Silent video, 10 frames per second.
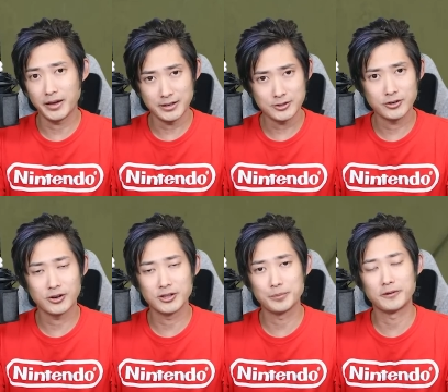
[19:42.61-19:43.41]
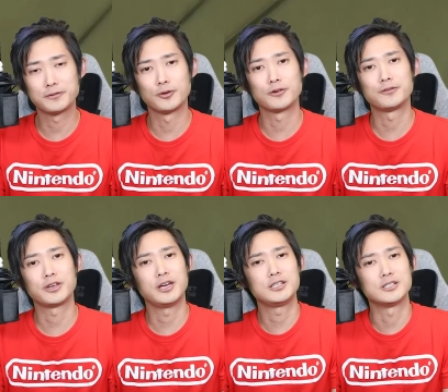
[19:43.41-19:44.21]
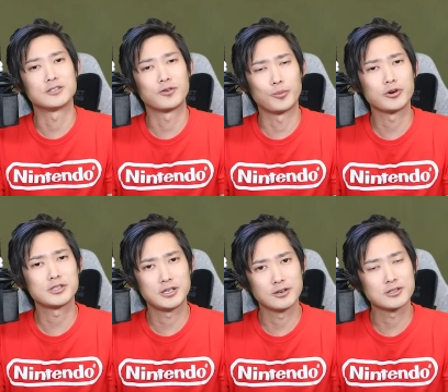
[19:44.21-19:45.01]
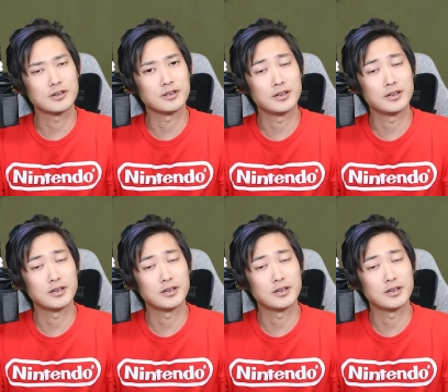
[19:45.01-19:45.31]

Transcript: and turning on the bell for notifications for more Tears of the